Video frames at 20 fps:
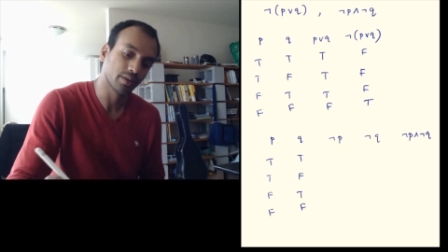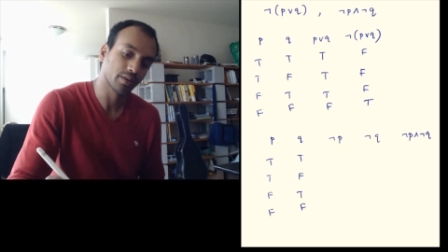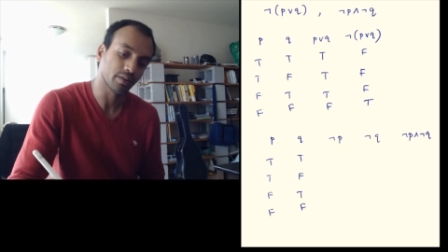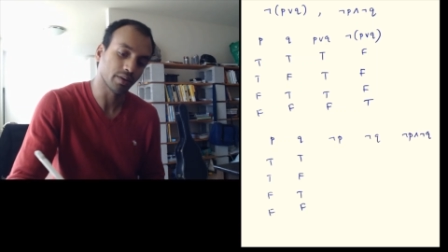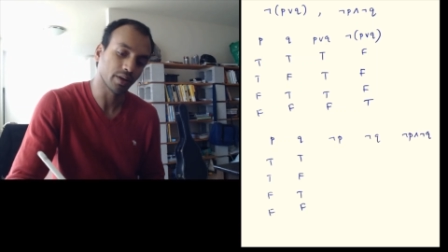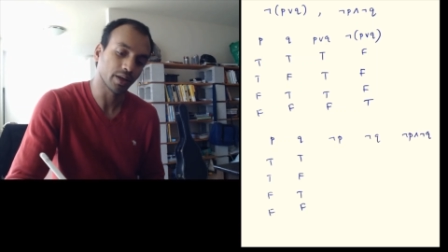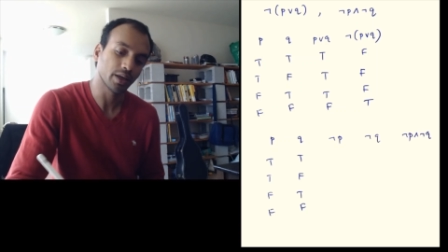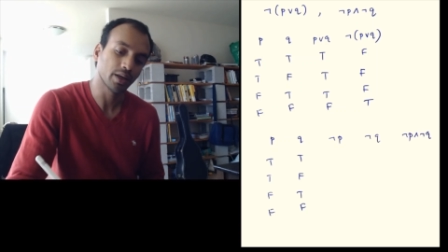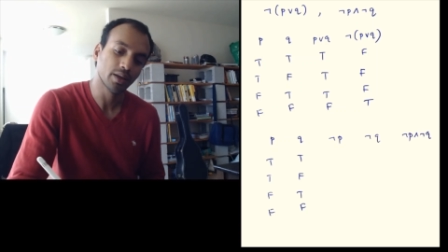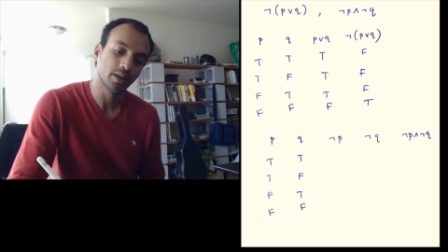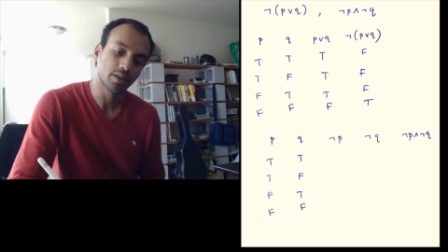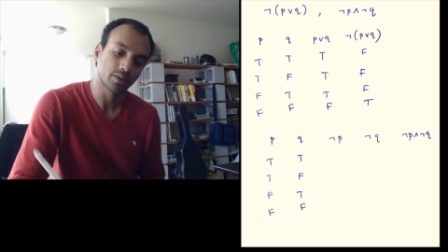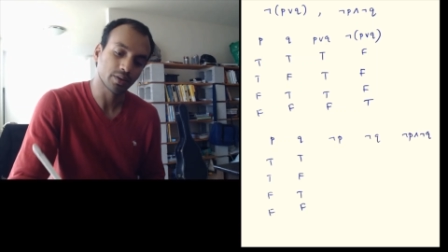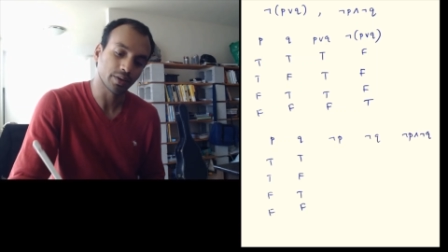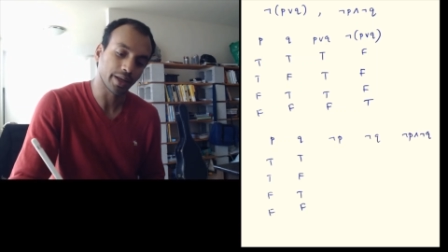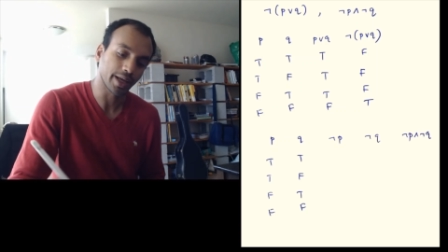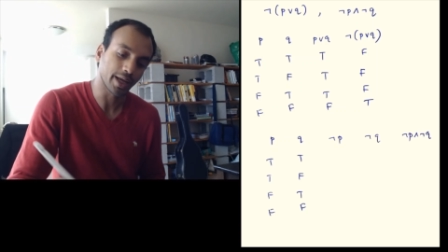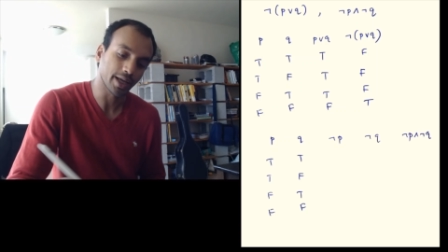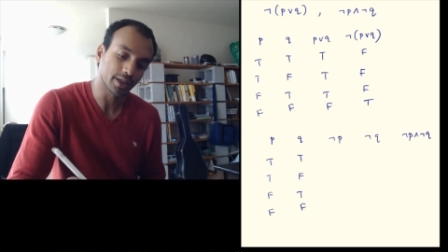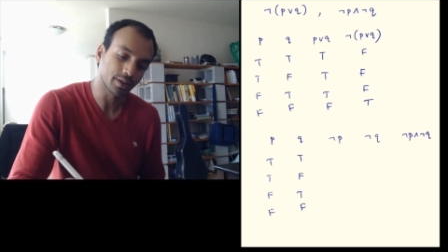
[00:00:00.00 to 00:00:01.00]
right so
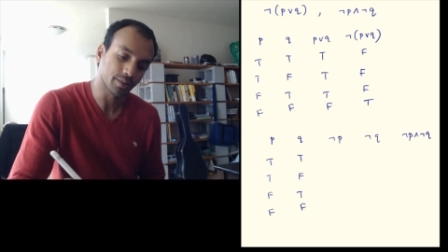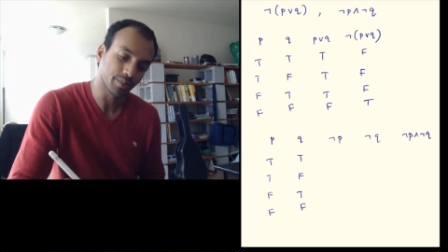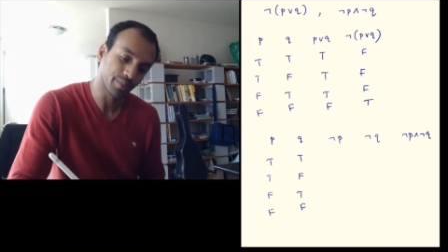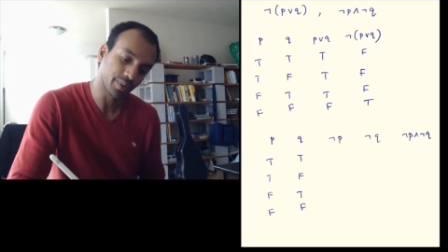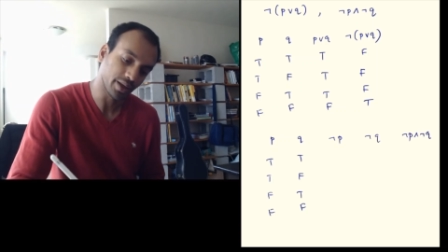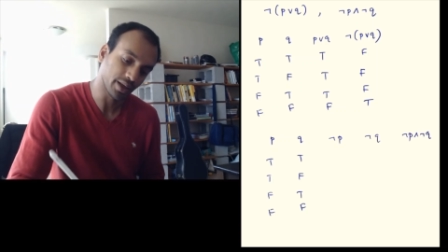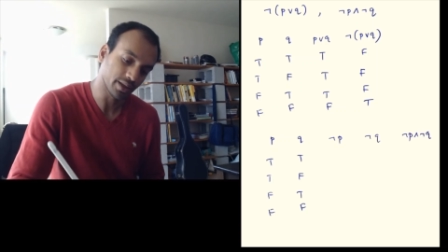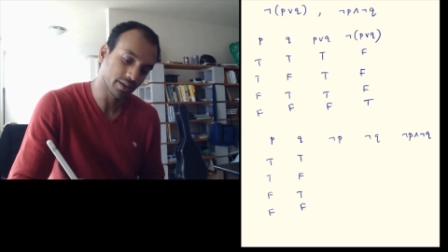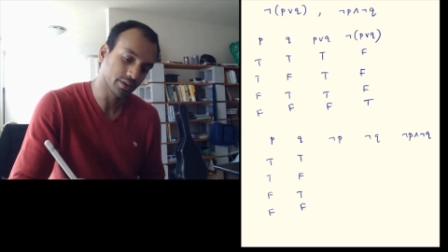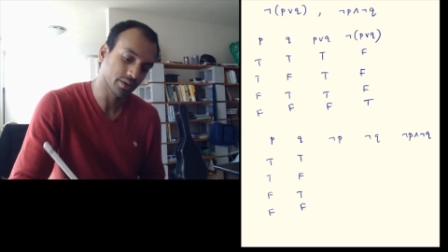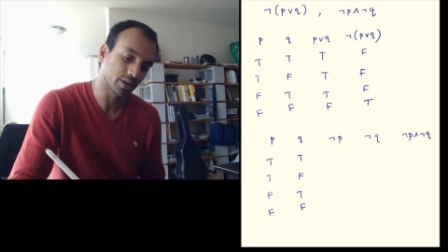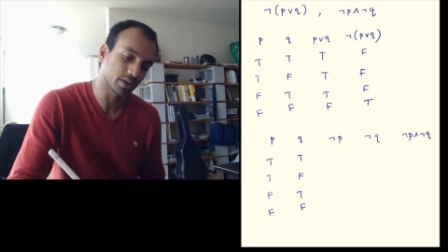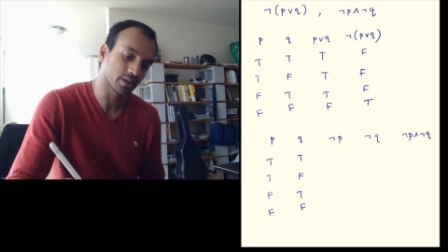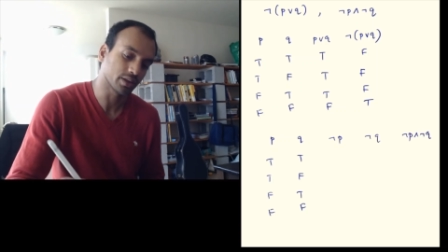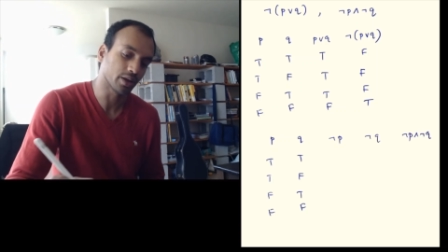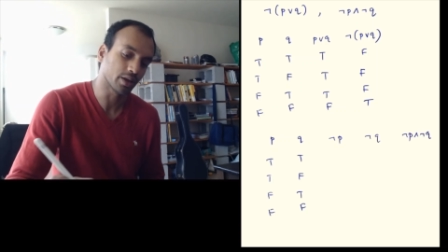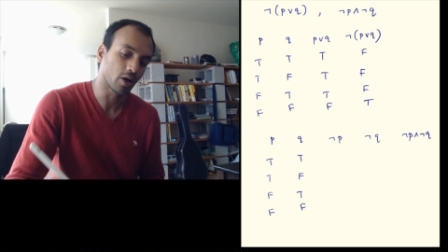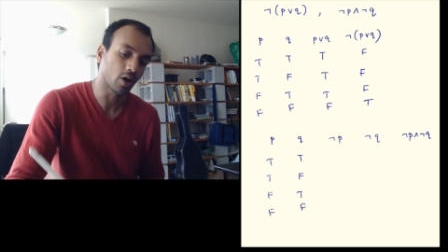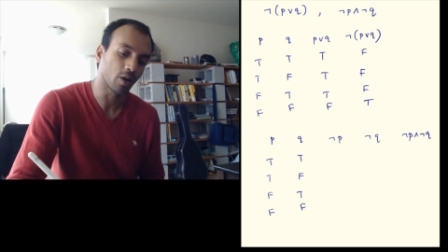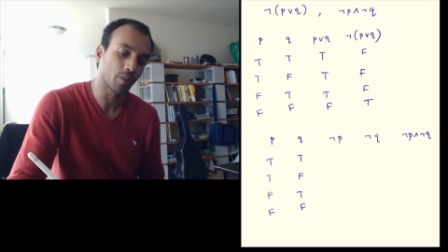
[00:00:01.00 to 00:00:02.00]
negation p is just
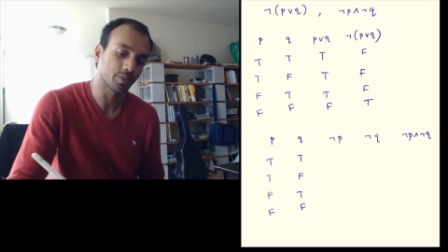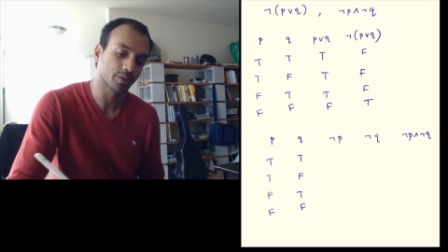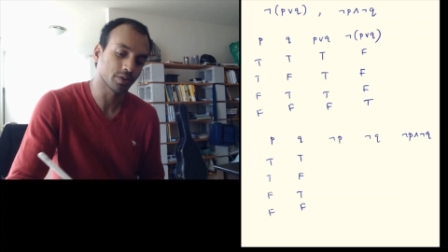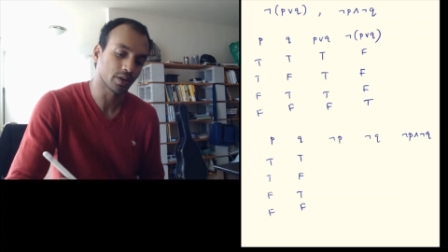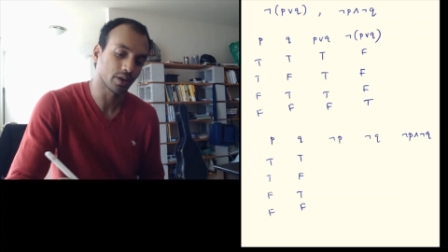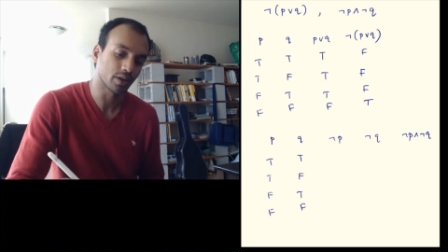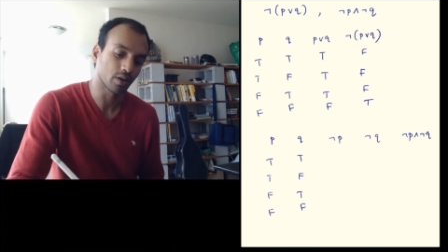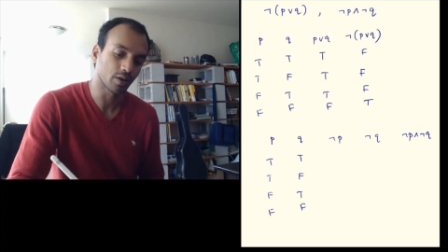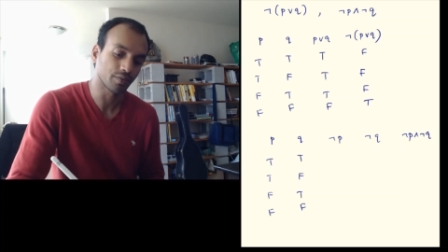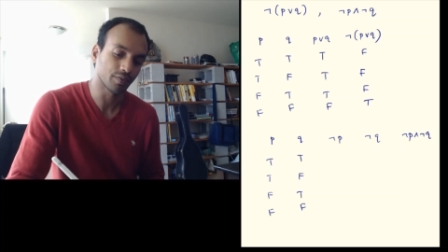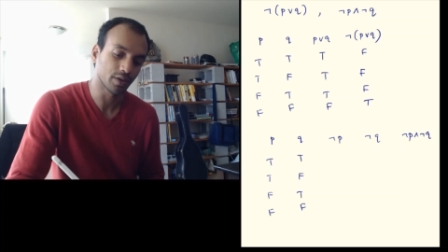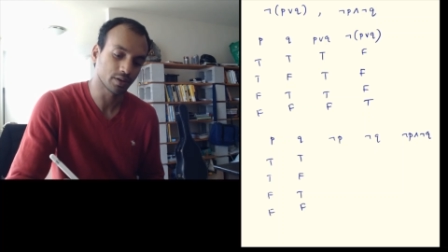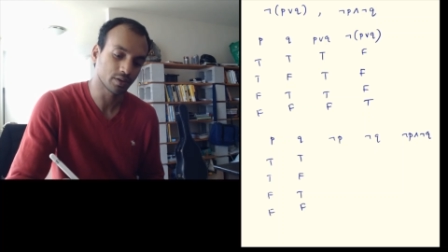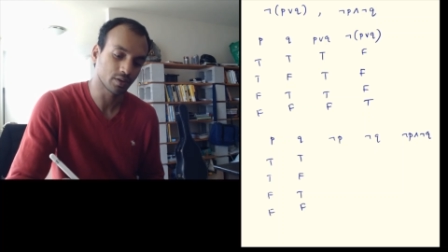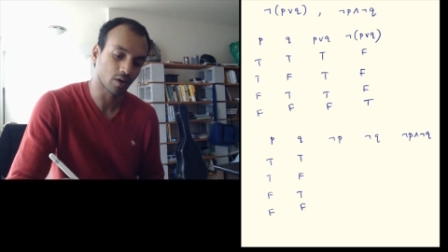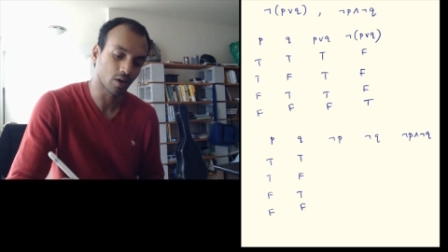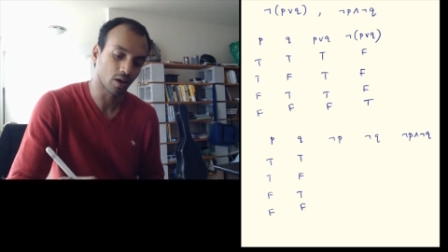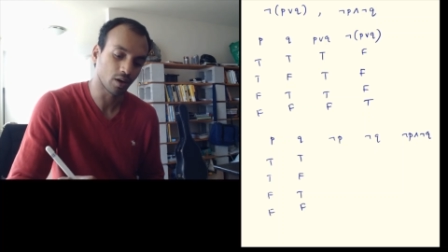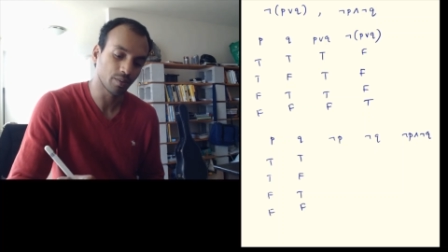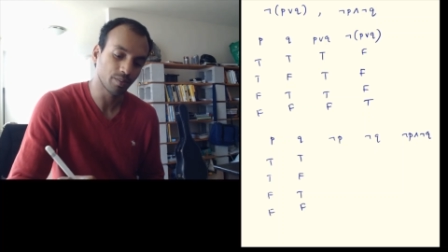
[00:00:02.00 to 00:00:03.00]
the opposite of this
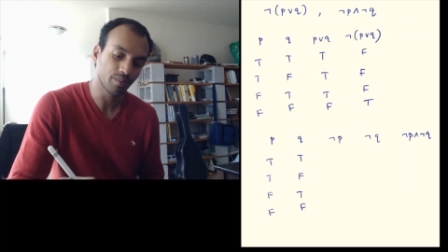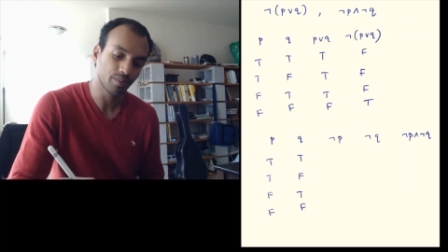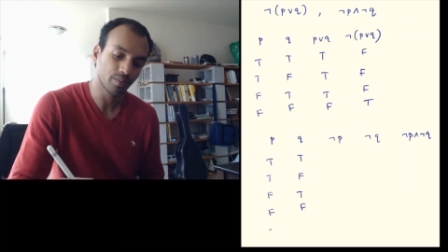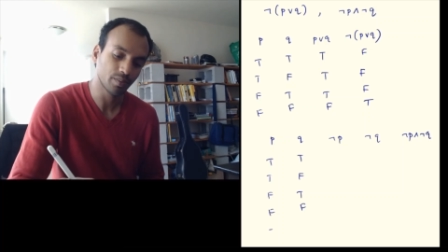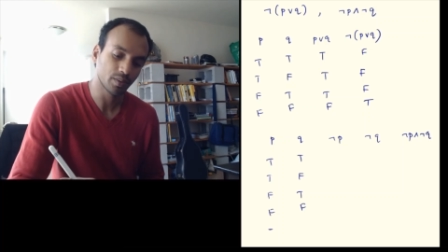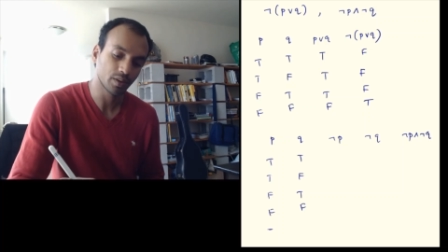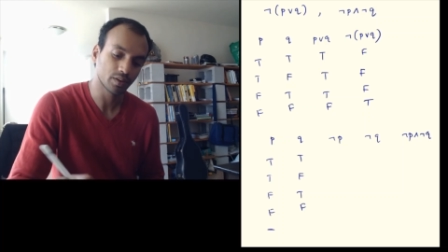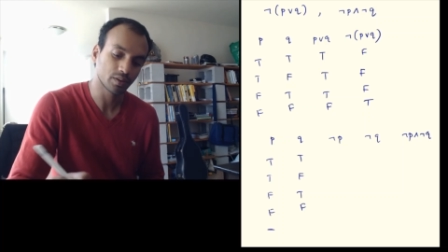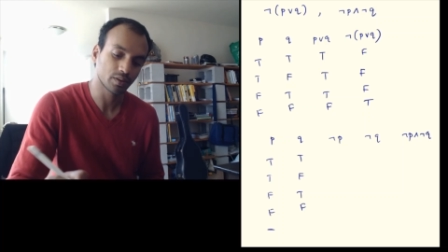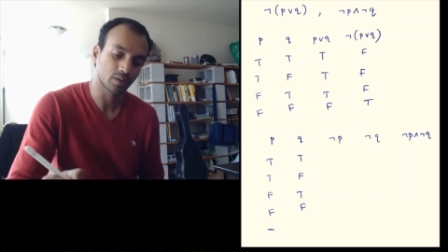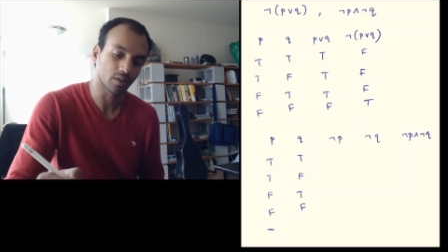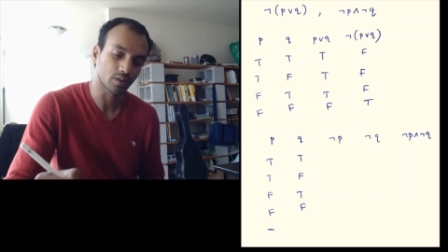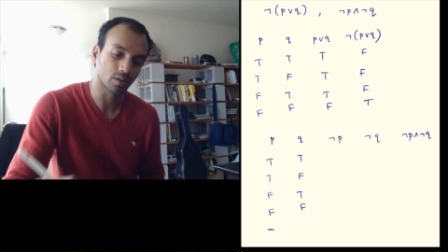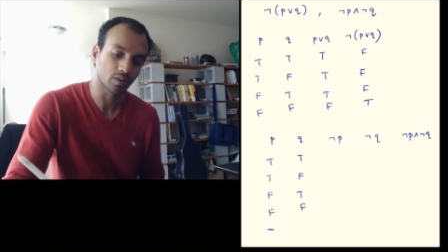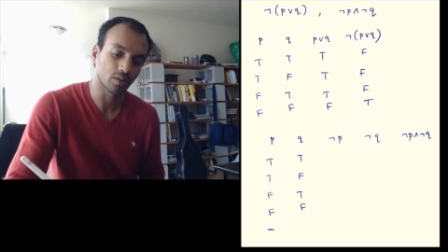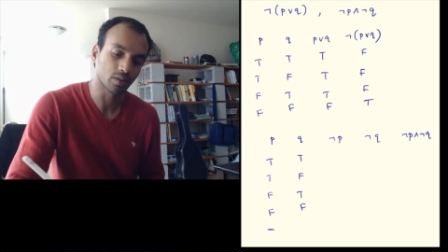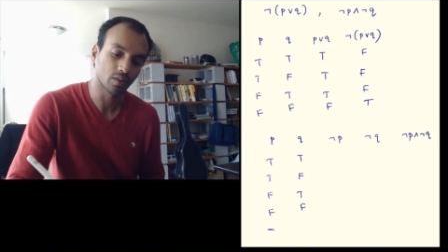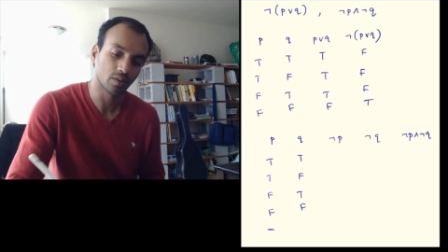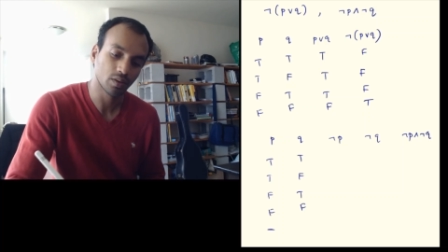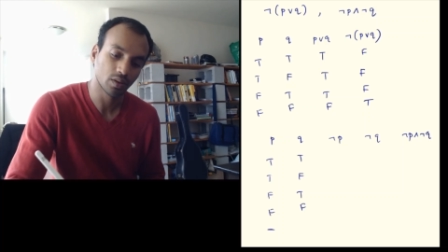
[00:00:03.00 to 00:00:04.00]
column
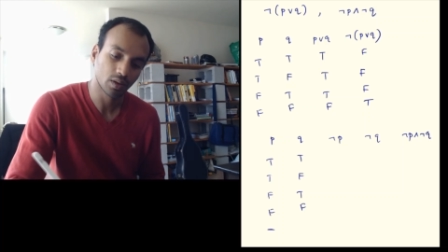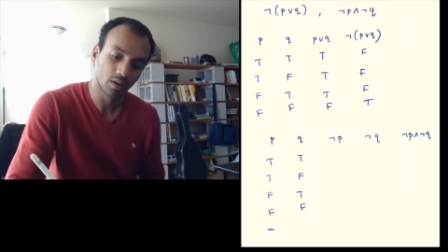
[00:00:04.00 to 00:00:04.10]
so